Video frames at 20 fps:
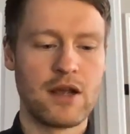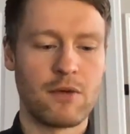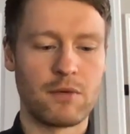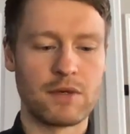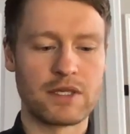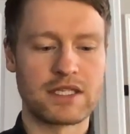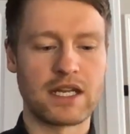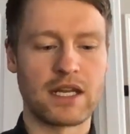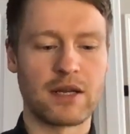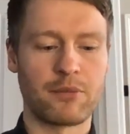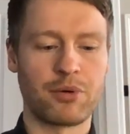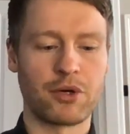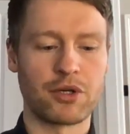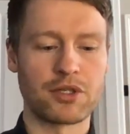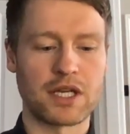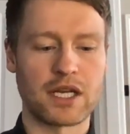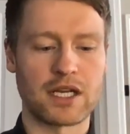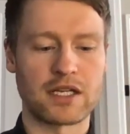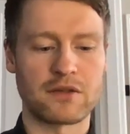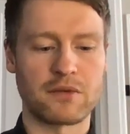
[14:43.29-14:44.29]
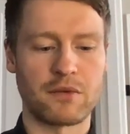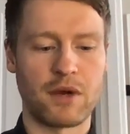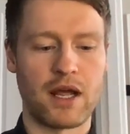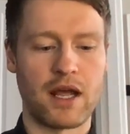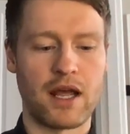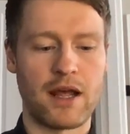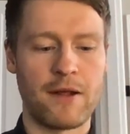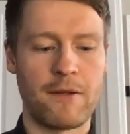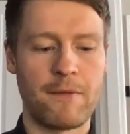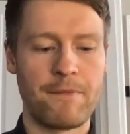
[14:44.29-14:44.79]
We're seeing projects
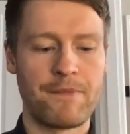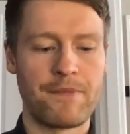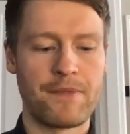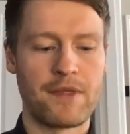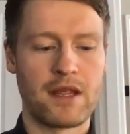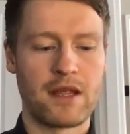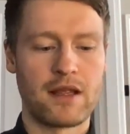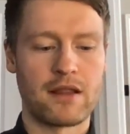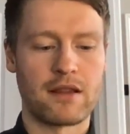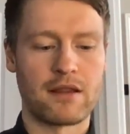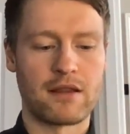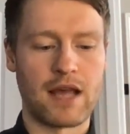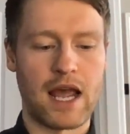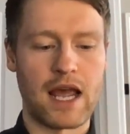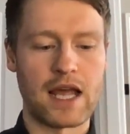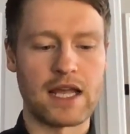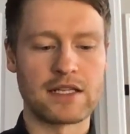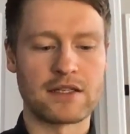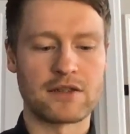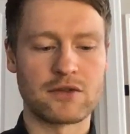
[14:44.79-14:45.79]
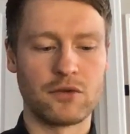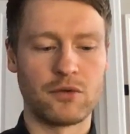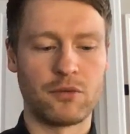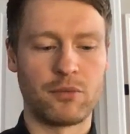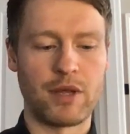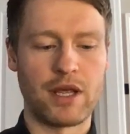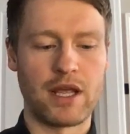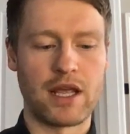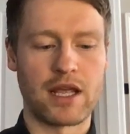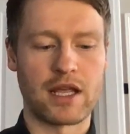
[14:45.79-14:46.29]
where that is all
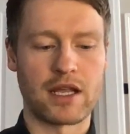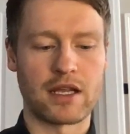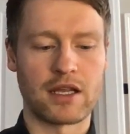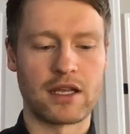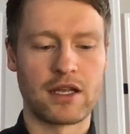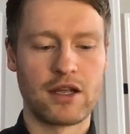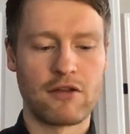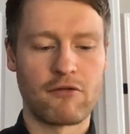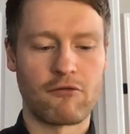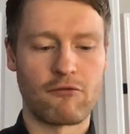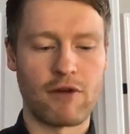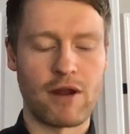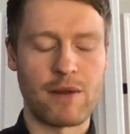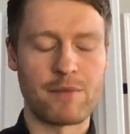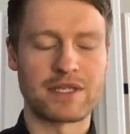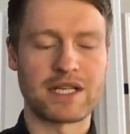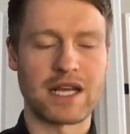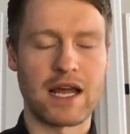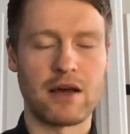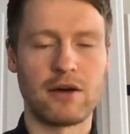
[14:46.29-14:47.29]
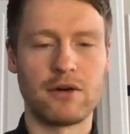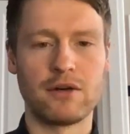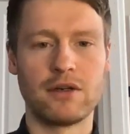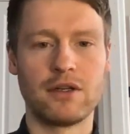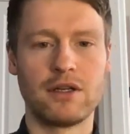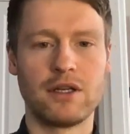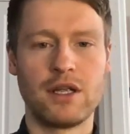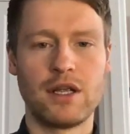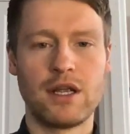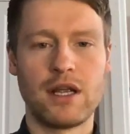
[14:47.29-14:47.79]
being ripped out
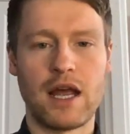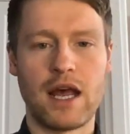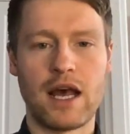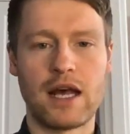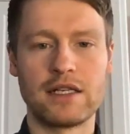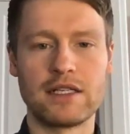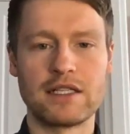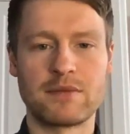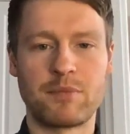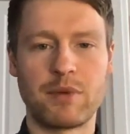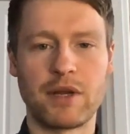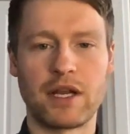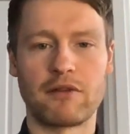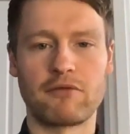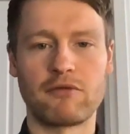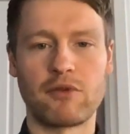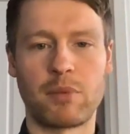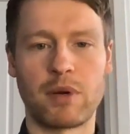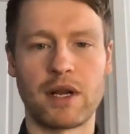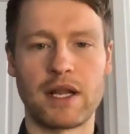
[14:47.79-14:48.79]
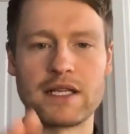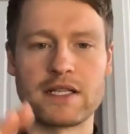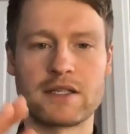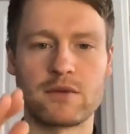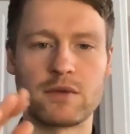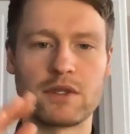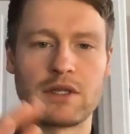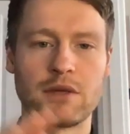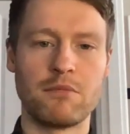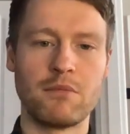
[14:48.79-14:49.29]
and it's being replaced
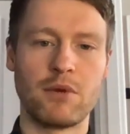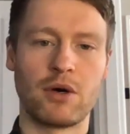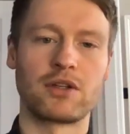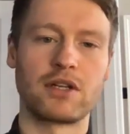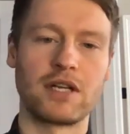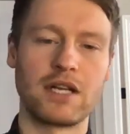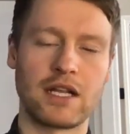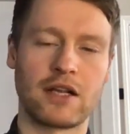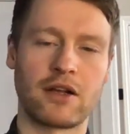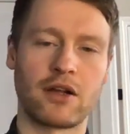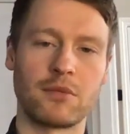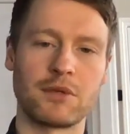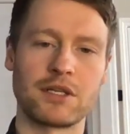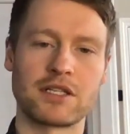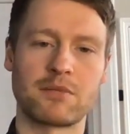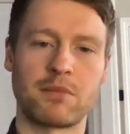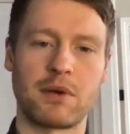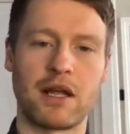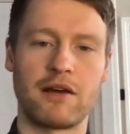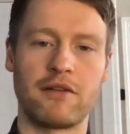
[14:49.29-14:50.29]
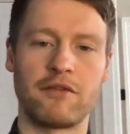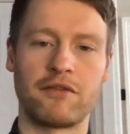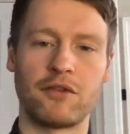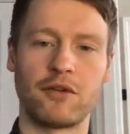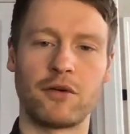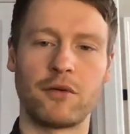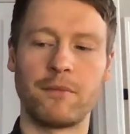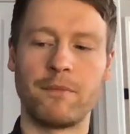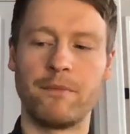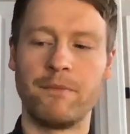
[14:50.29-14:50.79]
with a modern e-commerce
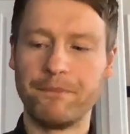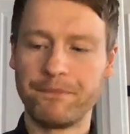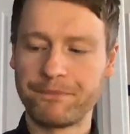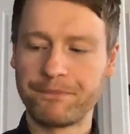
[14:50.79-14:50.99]
platform